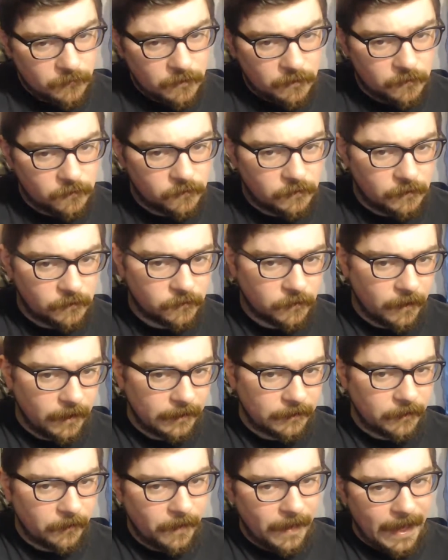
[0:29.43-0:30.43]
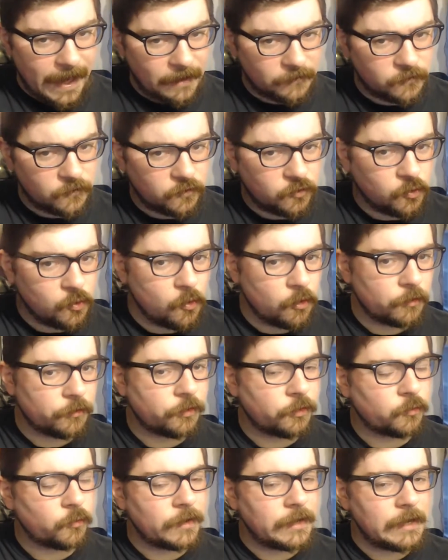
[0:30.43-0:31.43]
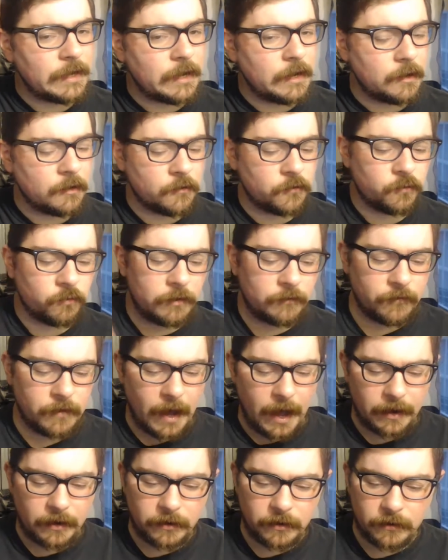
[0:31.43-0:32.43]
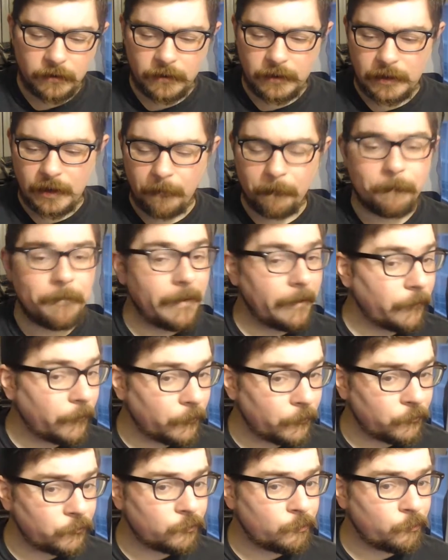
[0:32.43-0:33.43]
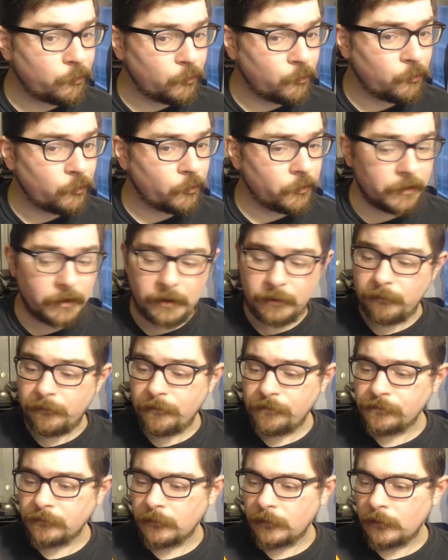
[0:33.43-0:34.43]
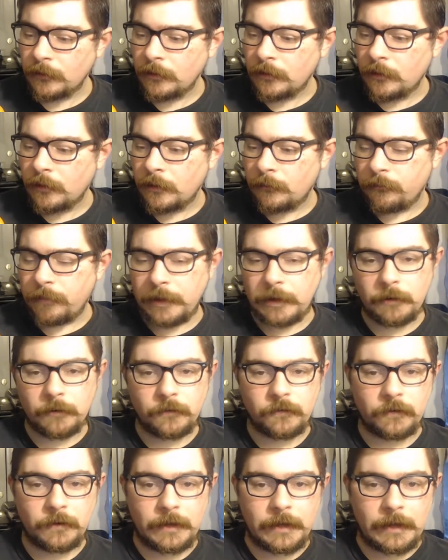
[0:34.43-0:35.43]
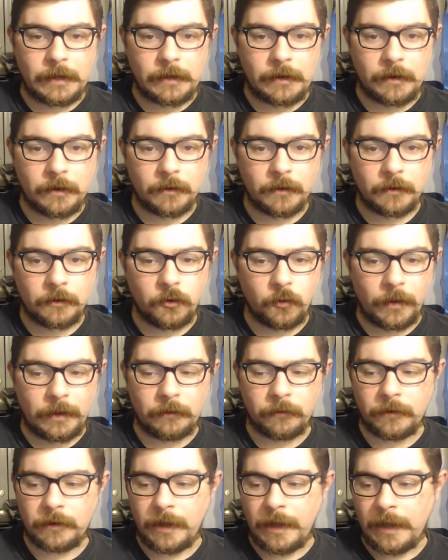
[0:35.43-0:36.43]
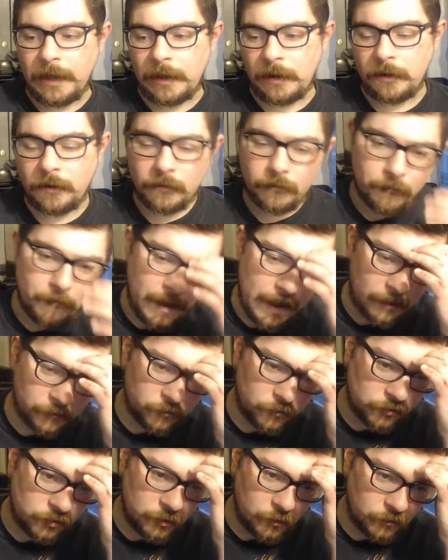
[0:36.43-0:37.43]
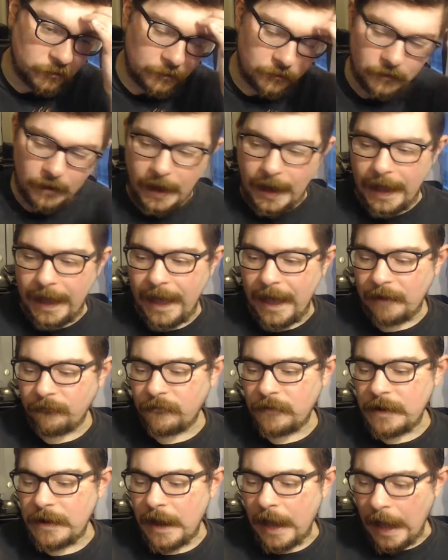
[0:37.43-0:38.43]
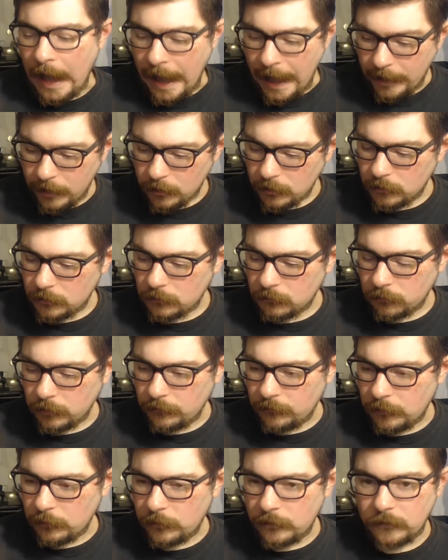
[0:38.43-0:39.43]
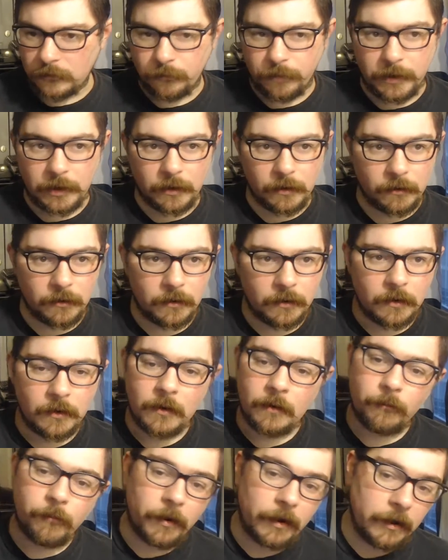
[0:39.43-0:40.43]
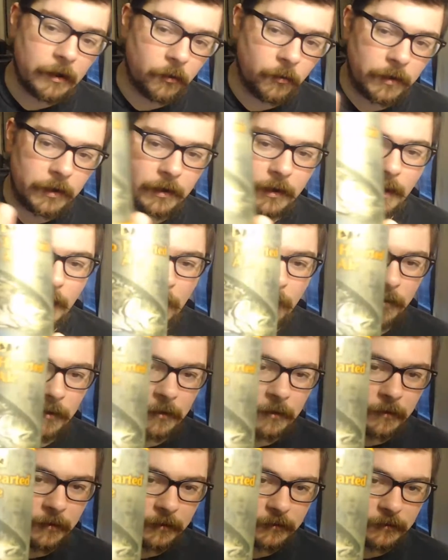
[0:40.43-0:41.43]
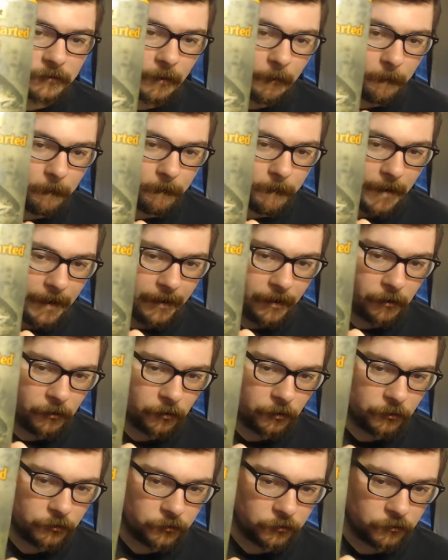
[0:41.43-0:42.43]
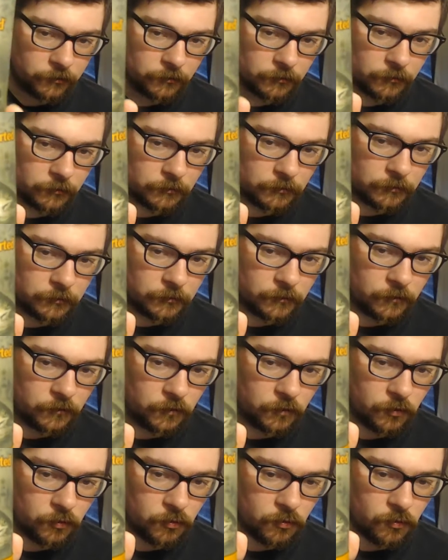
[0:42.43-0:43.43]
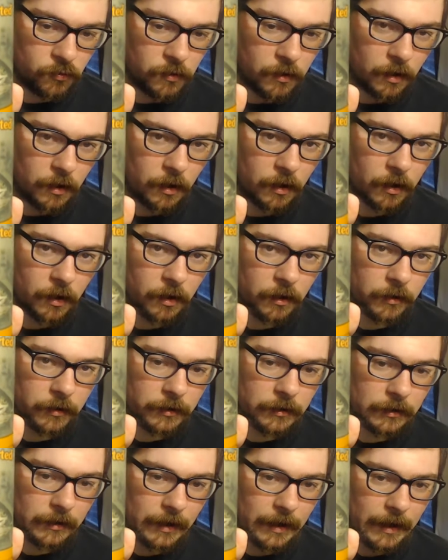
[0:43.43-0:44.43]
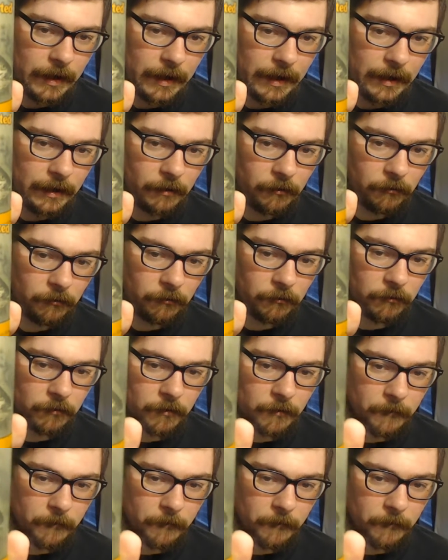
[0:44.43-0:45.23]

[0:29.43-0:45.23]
since like the last 2 or 3 years, we've gotten the Bell's Brewery beers in New England and Massachusetts. I have not reviewed this beer, but here we go. This is the Bell's Two Hearted Ale.